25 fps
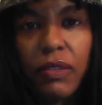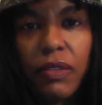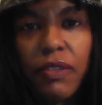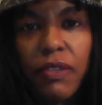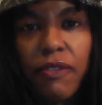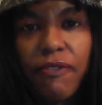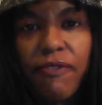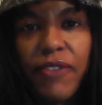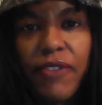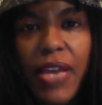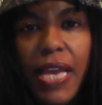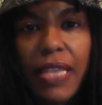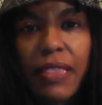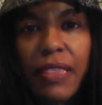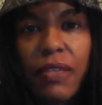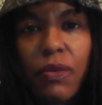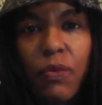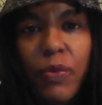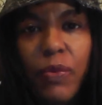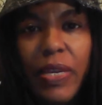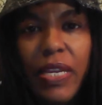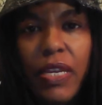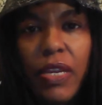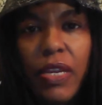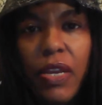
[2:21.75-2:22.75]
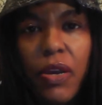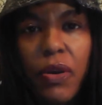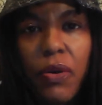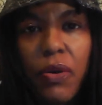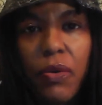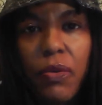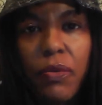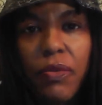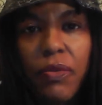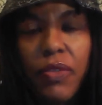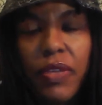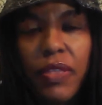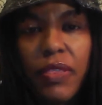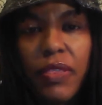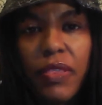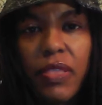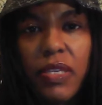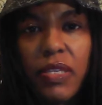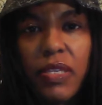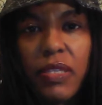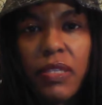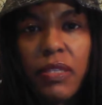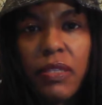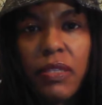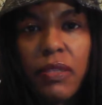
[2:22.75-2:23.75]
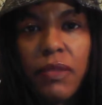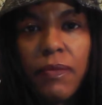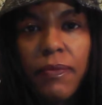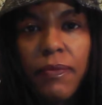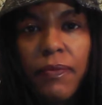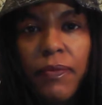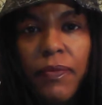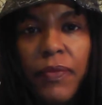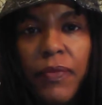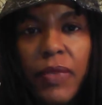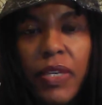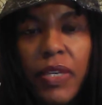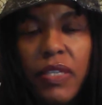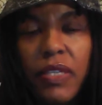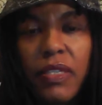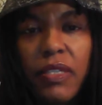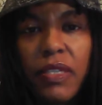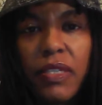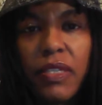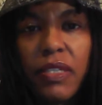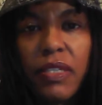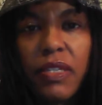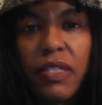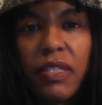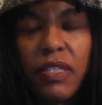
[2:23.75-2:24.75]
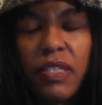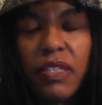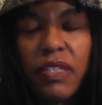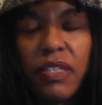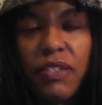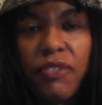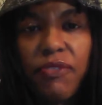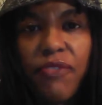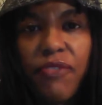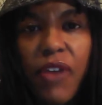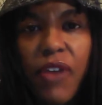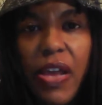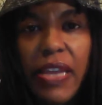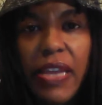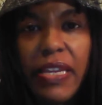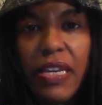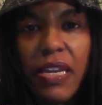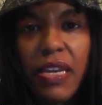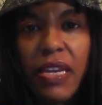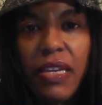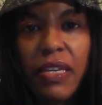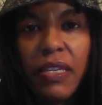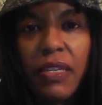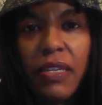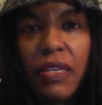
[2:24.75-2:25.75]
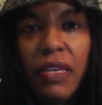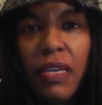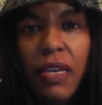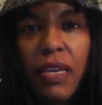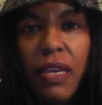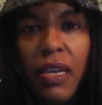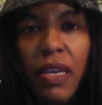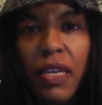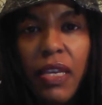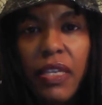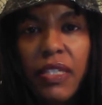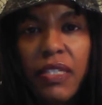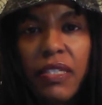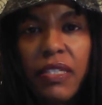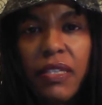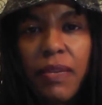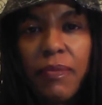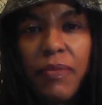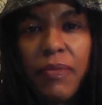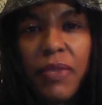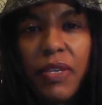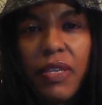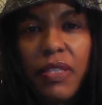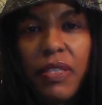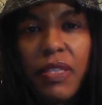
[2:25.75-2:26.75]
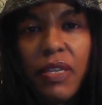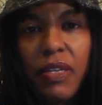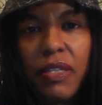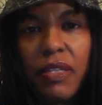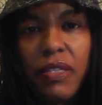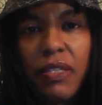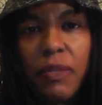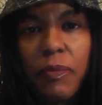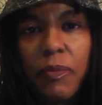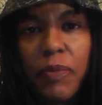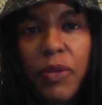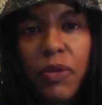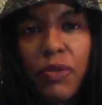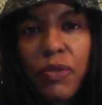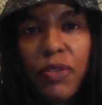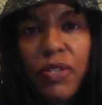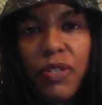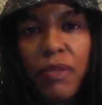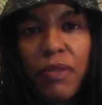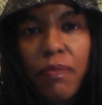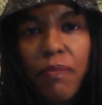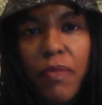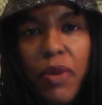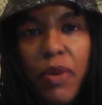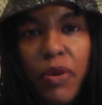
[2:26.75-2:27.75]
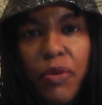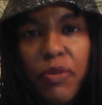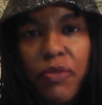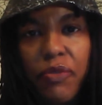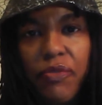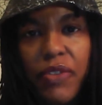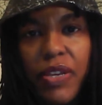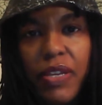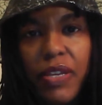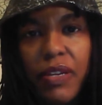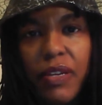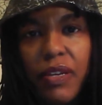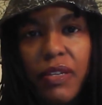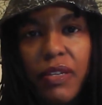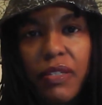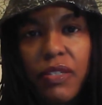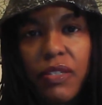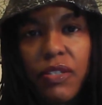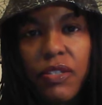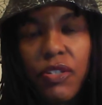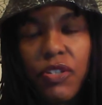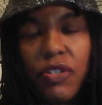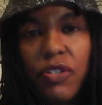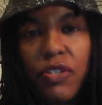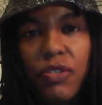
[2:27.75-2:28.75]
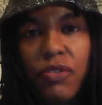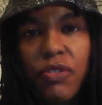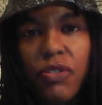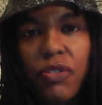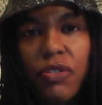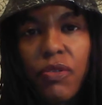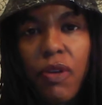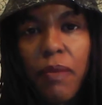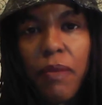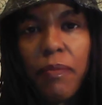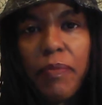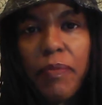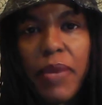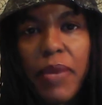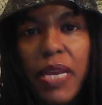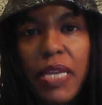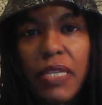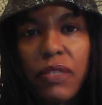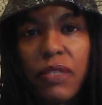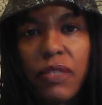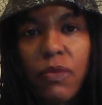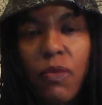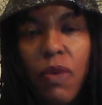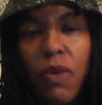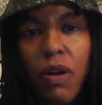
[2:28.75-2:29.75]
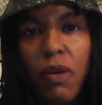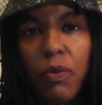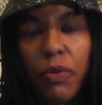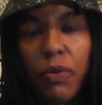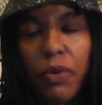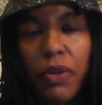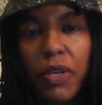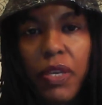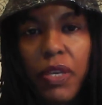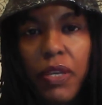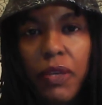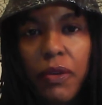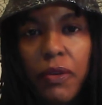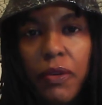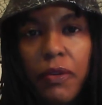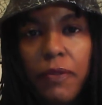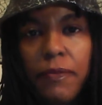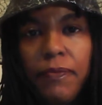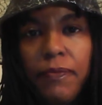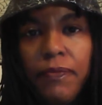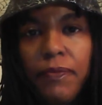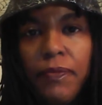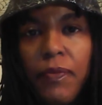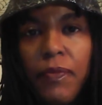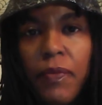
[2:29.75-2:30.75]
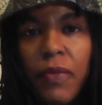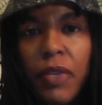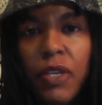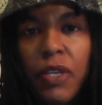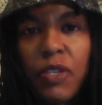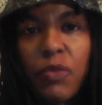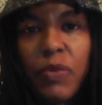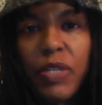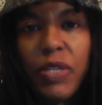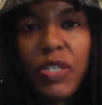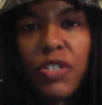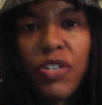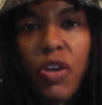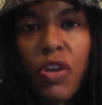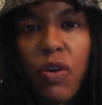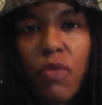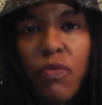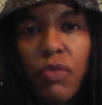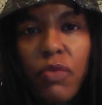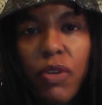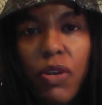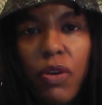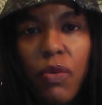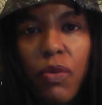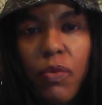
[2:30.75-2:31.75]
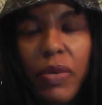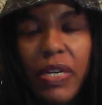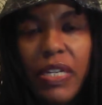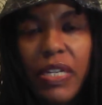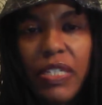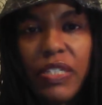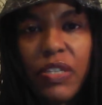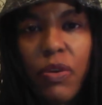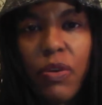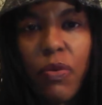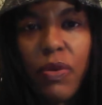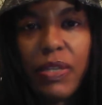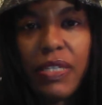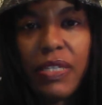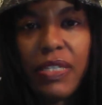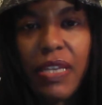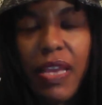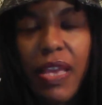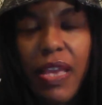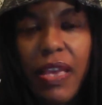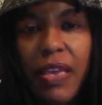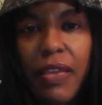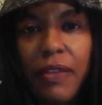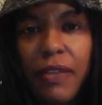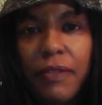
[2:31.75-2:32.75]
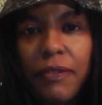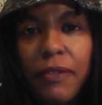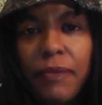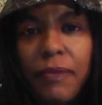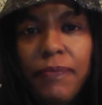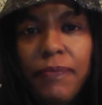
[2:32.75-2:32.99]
The fact that we know that this existence is finite is something that is supposed to motivate us to do our best while we're here, because we don't know when it's going to end.